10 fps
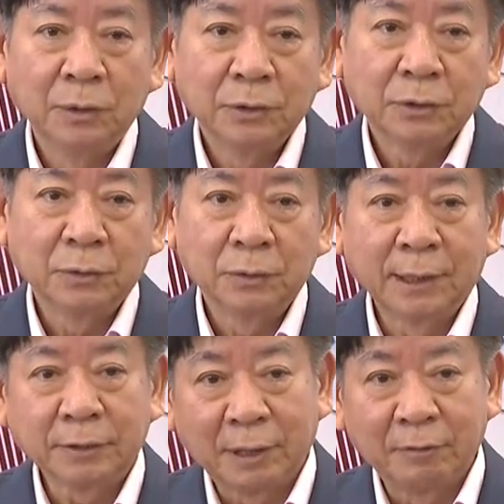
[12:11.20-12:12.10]
So
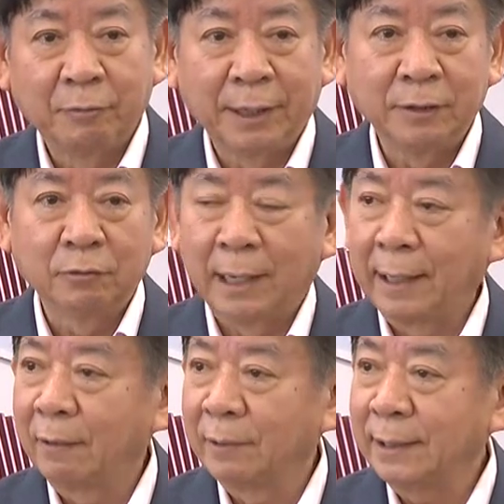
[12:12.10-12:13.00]
that's why we went into
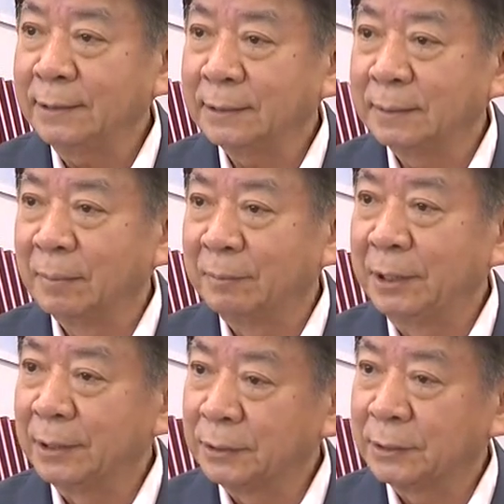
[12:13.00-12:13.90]
ILS, but
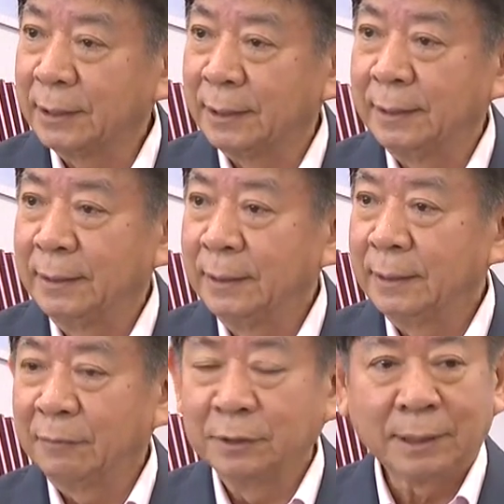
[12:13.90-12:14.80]
because uh,
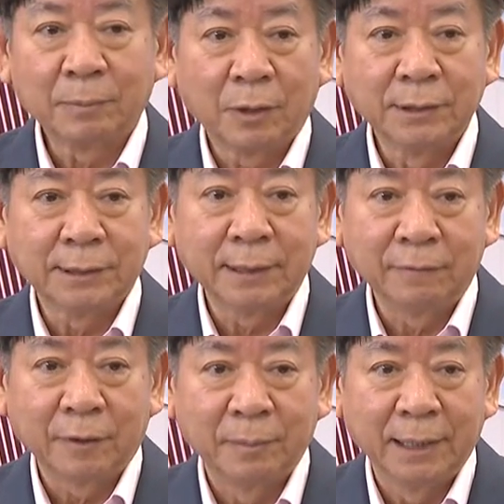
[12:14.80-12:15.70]
there was some concern
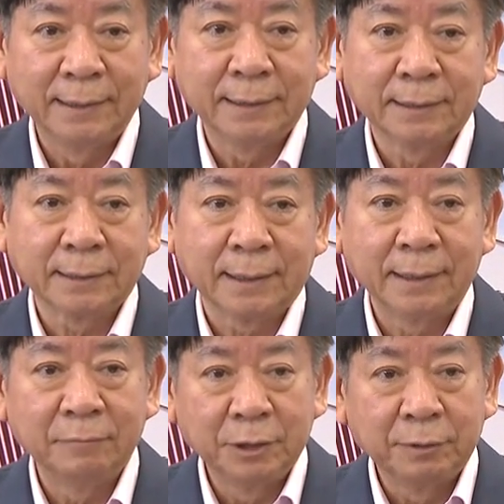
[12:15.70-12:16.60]
from Malaysia's side,
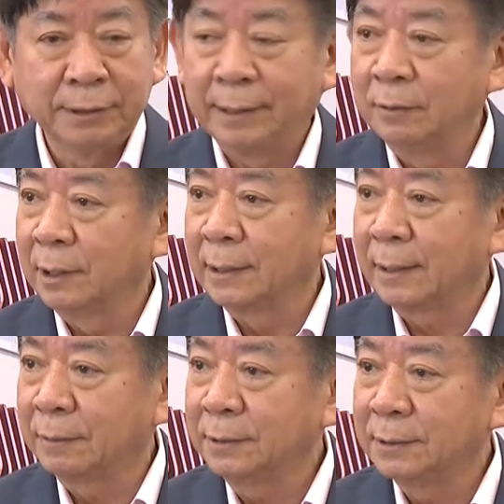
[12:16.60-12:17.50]
which we take into
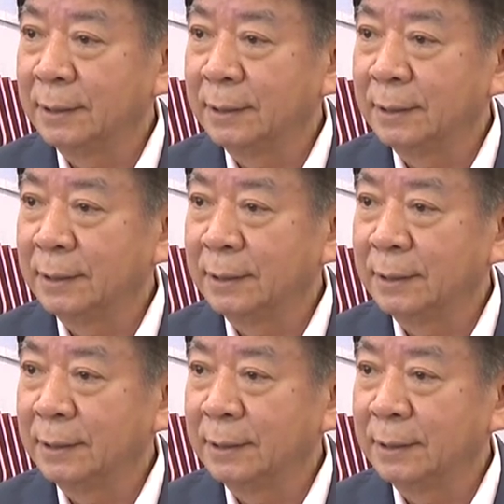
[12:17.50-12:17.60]
account.